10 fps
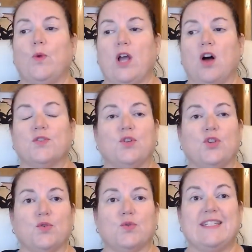We also
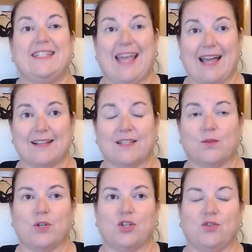use Dext,
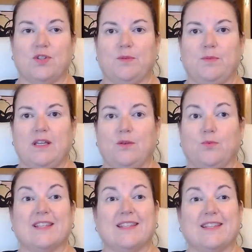which used to be
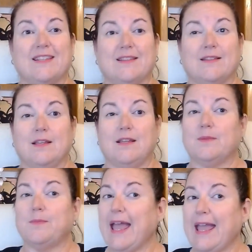
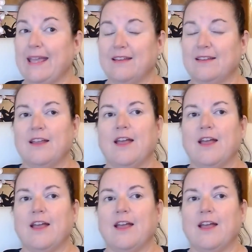Receipt Bank,